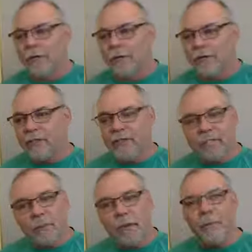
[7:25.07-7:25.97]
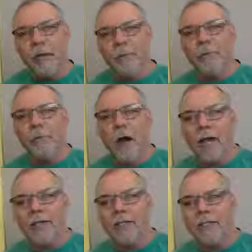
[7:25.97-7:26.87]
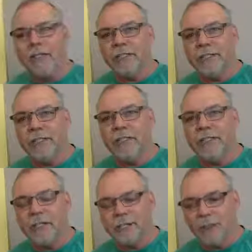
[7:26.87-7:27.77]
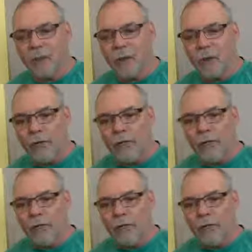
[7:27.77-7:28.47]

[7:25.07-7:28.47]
things that keep coming up in your mind that you did, you know, that